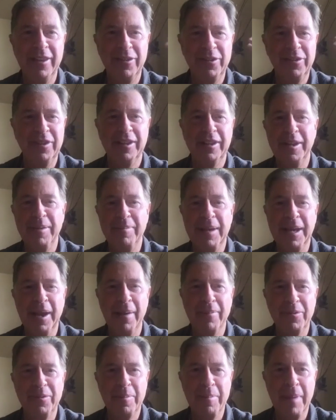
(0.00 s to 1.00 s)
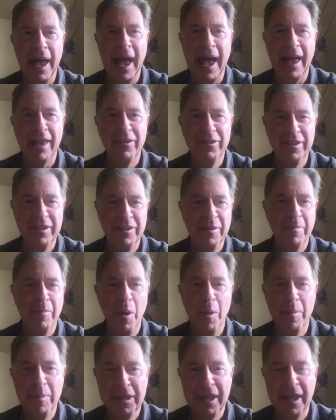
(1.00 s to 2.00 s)
instantly becomes the past in the
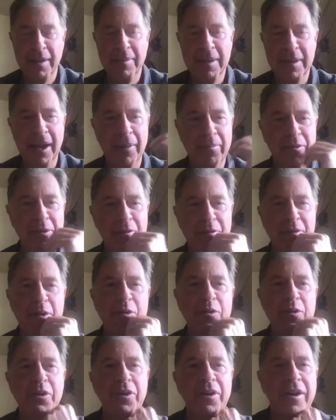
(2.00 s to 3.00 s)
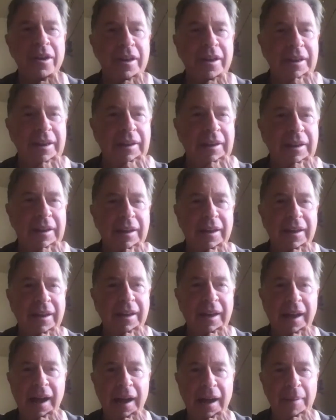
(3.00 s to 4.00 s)
moment that it becomes the future
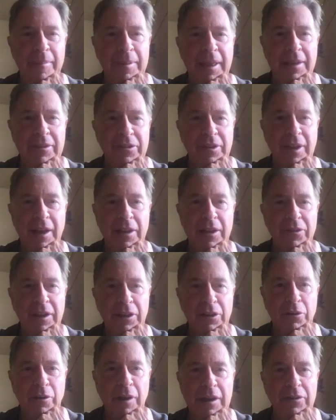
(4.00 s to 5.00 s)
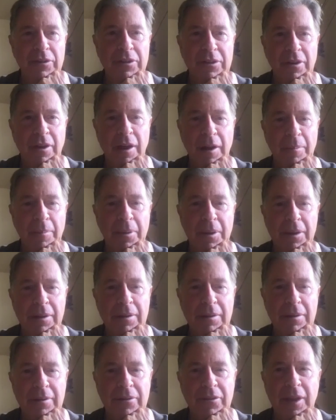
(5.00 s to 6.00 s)
i mean that sounds like crazy talk
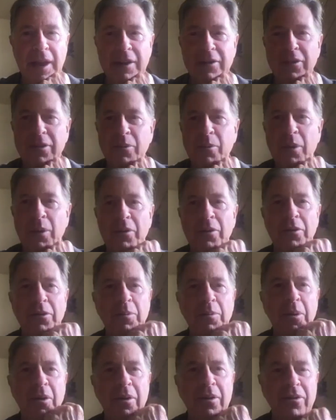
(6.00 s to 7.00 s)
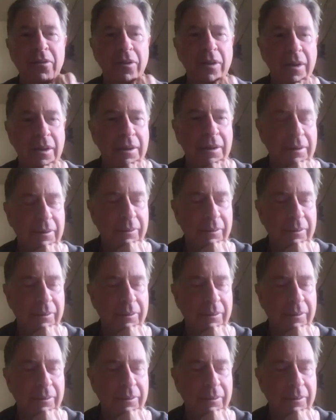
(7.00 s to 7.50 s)
but it's actually what you're experiencing